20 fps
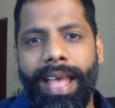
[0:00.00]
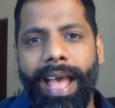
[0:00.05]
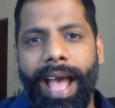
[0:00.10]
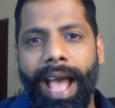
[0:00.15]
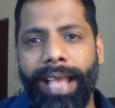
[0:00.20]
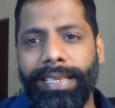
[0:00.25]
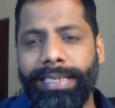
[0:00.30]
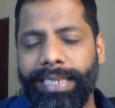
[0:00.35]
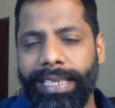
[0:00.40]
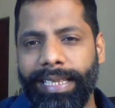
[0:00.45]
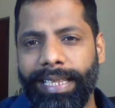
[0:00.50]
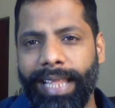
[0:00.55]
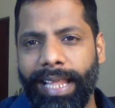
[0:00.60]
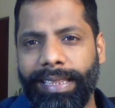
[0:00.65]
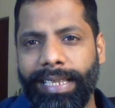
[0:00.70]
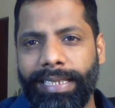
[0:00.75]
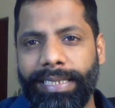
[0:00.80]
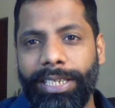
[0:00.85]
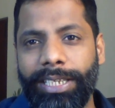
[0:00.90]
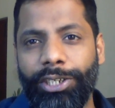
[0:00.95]
I see
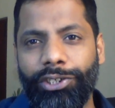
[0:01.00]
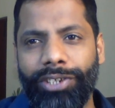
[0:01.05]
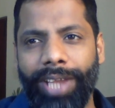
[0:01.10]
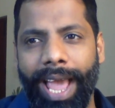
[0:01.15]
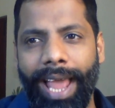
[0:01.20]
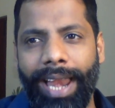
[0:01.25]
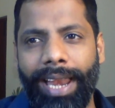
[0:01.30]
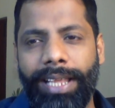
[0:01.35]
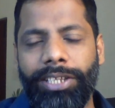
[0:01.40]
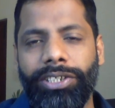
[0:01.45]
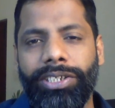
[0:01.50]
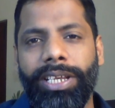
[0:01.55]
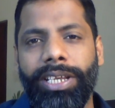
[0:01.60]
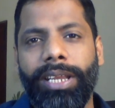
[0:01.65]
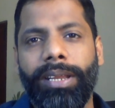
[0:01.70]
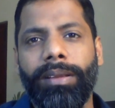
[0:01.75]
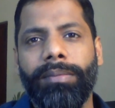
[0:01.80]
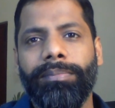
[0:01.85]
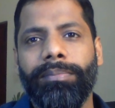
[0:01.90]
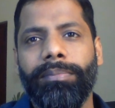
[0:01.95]
that this is
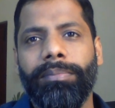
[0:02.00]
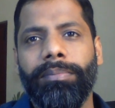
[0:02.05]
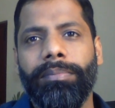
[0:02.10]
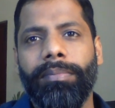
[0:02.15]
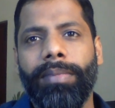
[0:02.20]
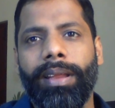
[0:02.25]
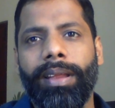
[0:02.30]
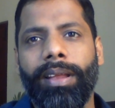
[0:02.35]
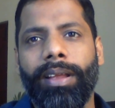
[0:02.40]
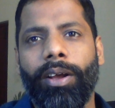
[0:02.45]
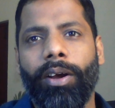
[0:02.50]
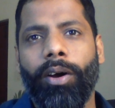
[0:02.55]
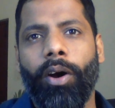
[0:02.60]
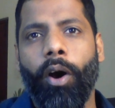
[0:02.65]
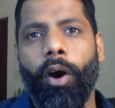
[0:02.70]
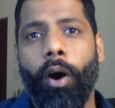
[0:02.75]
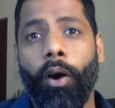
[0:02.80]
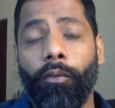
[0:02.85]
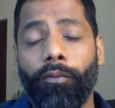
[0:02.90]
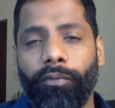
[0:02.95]
challenging
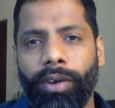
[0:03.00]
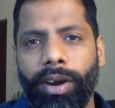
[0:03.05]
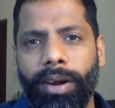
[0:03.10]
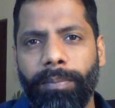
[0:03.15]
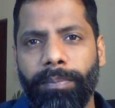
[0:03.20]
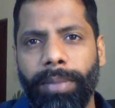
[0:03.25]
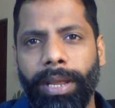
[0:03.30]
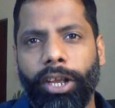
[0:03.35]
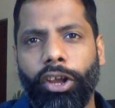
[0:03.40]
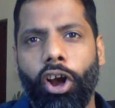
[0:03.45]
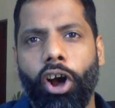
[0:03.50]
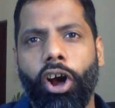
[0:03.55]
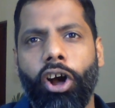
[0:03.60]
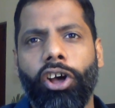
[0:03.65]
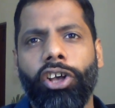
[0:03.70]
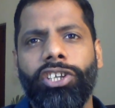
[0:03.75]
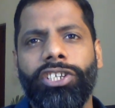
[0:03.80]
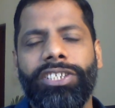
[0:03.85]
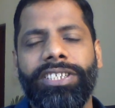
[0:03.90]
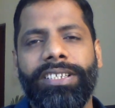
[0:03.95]
often
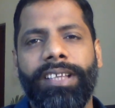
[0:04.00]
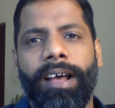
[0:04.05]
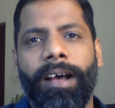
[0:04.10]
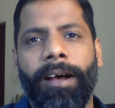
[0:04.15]
because